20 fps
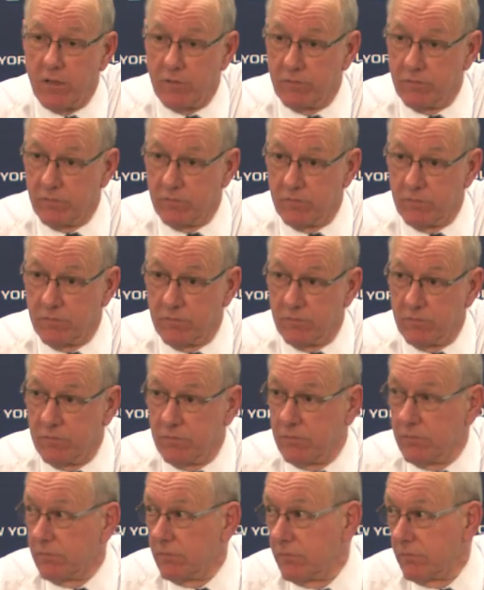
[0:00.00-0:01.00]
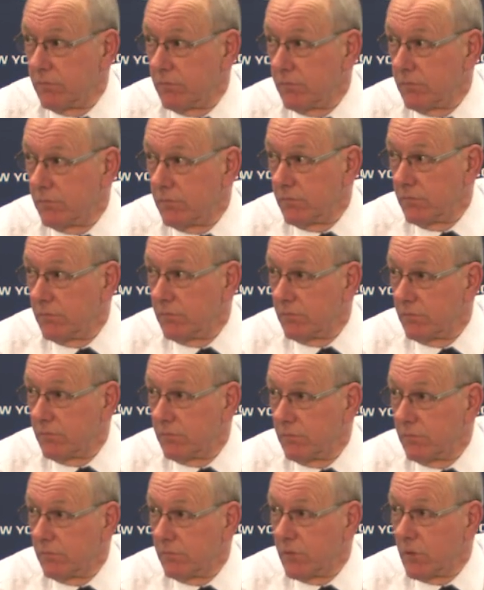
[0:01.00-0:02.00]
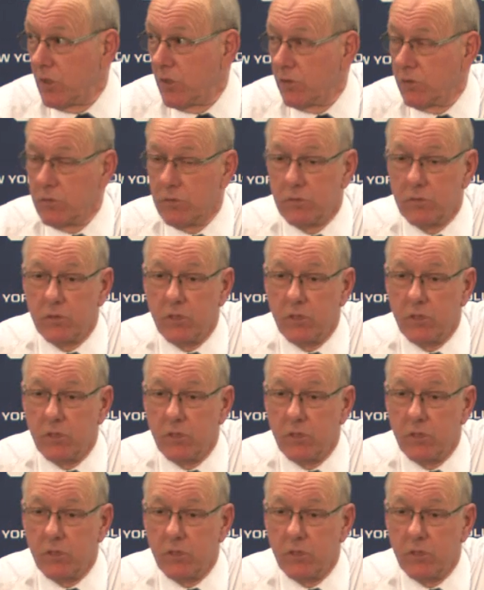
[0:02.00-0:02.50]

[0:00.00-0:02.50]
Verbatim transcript: You know,